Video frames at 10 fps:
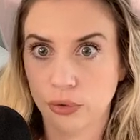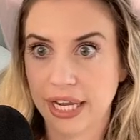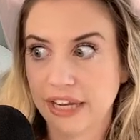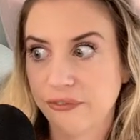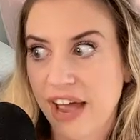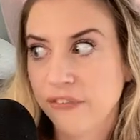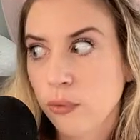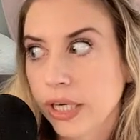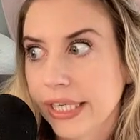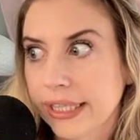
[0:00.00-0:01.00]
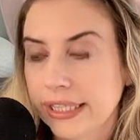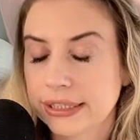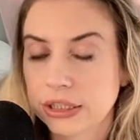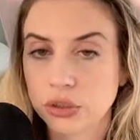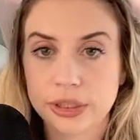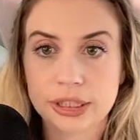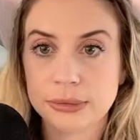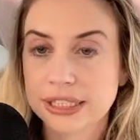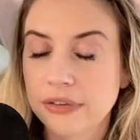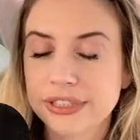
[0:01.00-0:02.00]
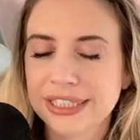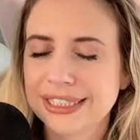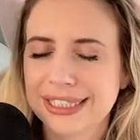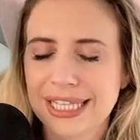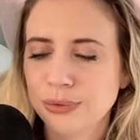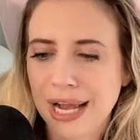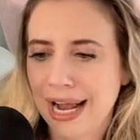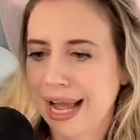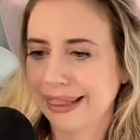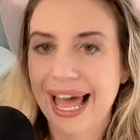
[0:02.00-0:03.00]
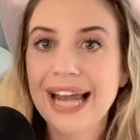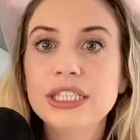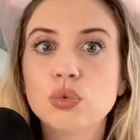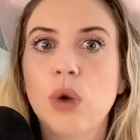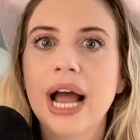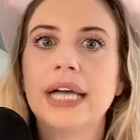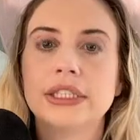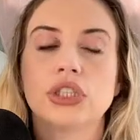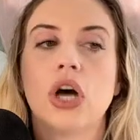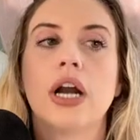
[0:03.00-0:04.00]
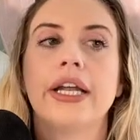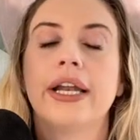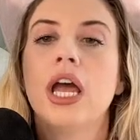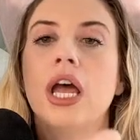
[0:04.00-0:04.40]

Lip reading: Like if everyone can listen to it themselves and listen, that is why I started